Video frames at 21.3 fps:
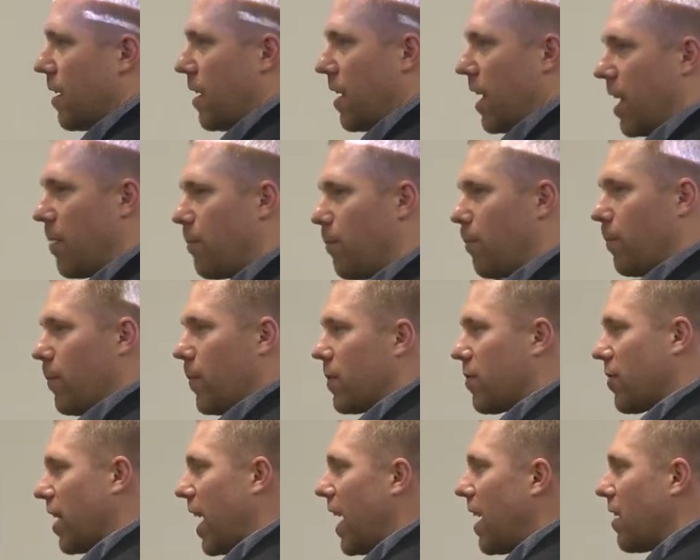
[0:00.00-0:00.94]
And
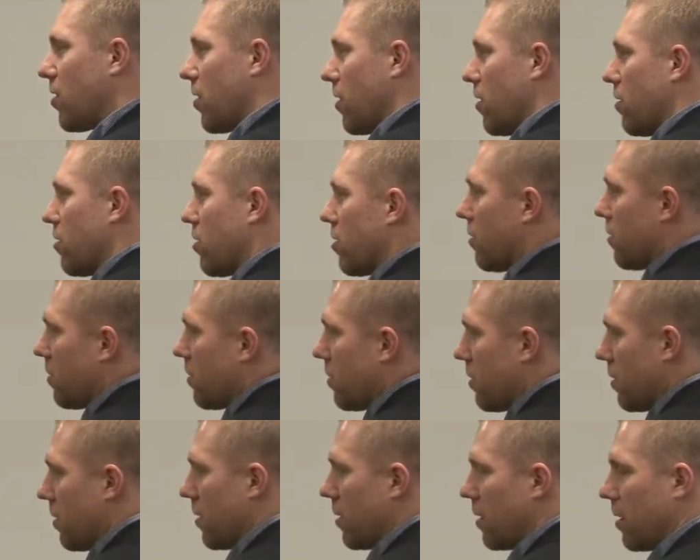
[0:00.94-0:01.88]
Sanders
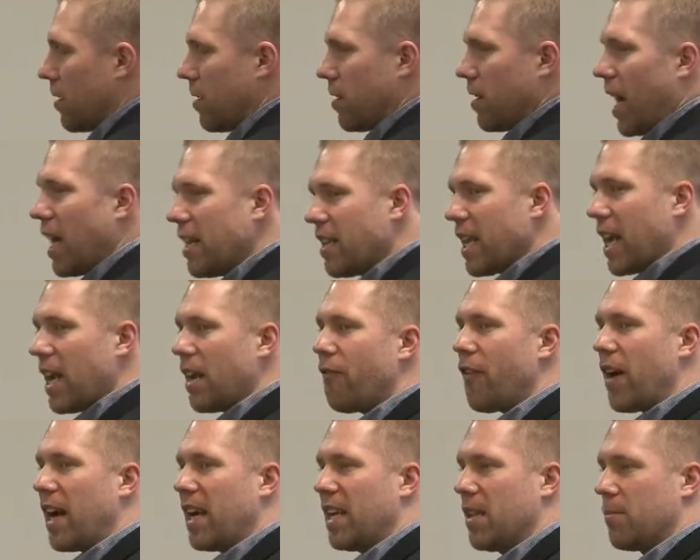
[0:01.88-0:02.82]

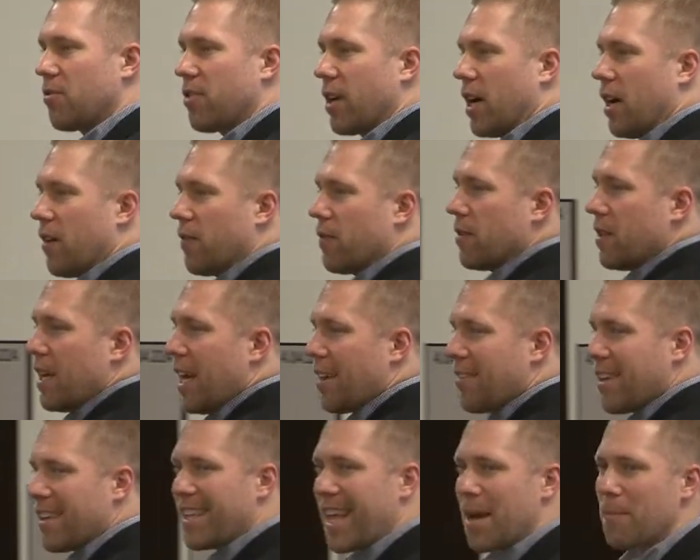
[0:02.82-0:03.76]
identified himself as
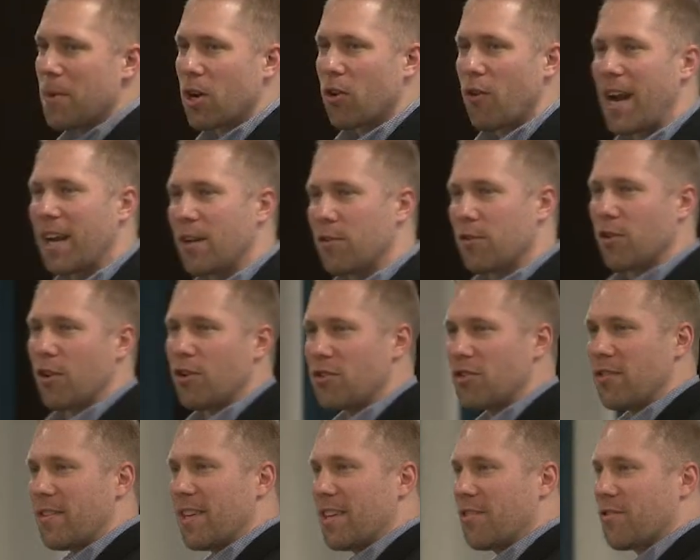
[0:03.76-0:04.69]
a democratic
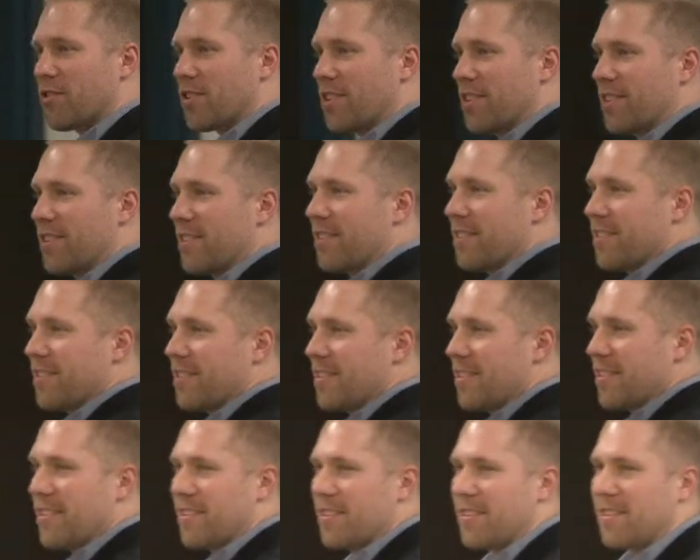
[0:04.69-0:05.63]
socialist.
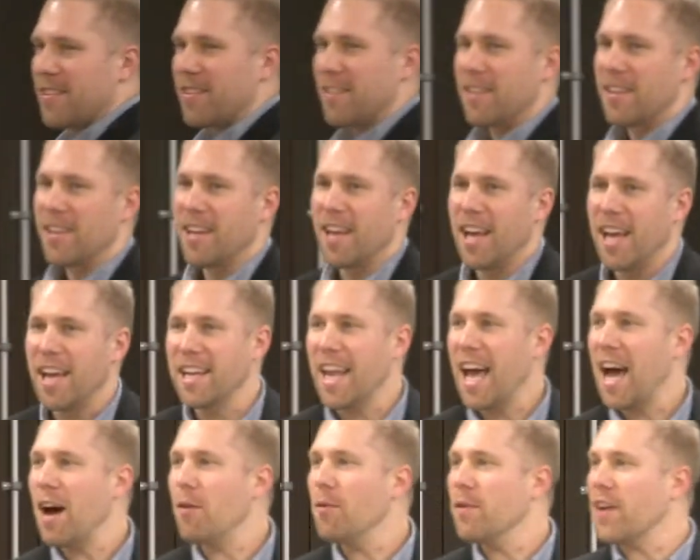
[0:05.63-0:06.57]
And
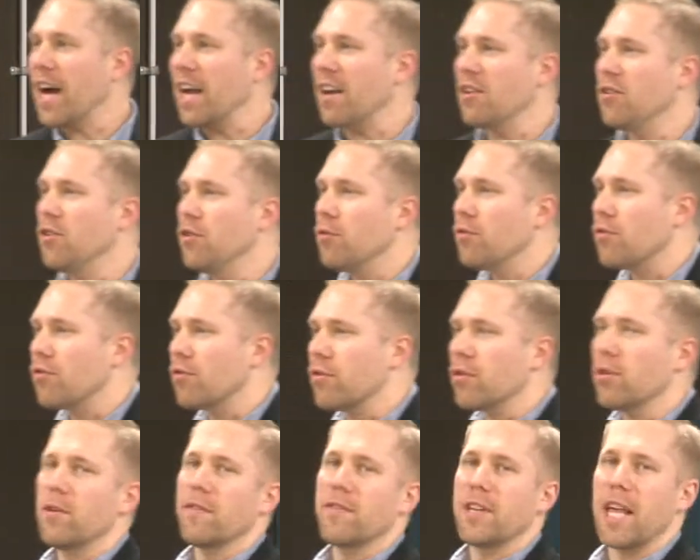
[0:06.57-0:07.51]
now we've got a new
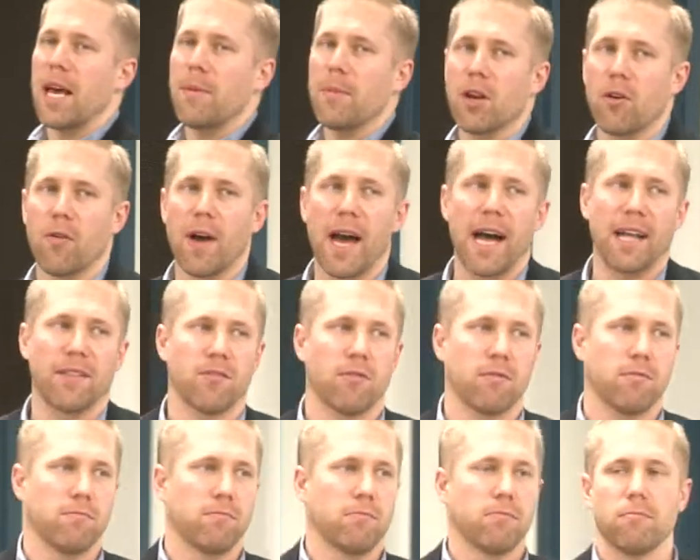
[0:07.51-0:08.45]
slew of Democrats
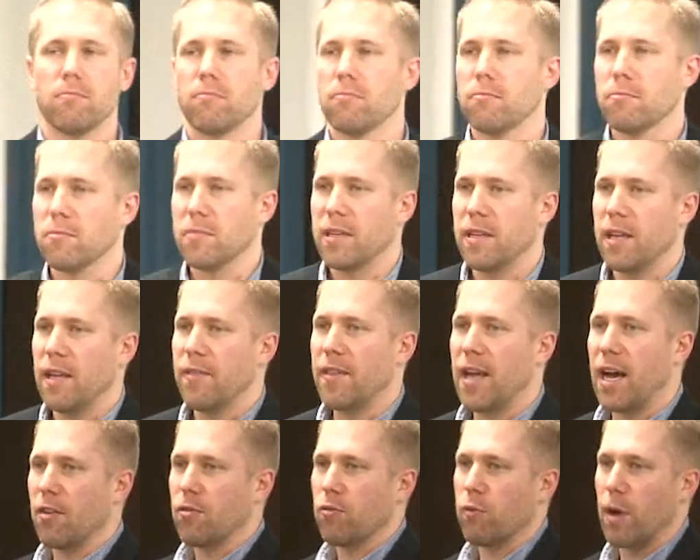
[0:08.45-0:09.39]
in the
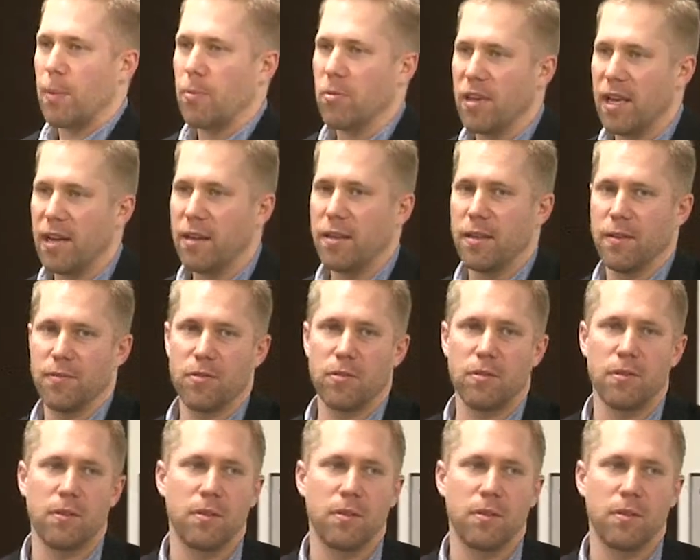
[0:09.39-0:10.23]
House of Representatives,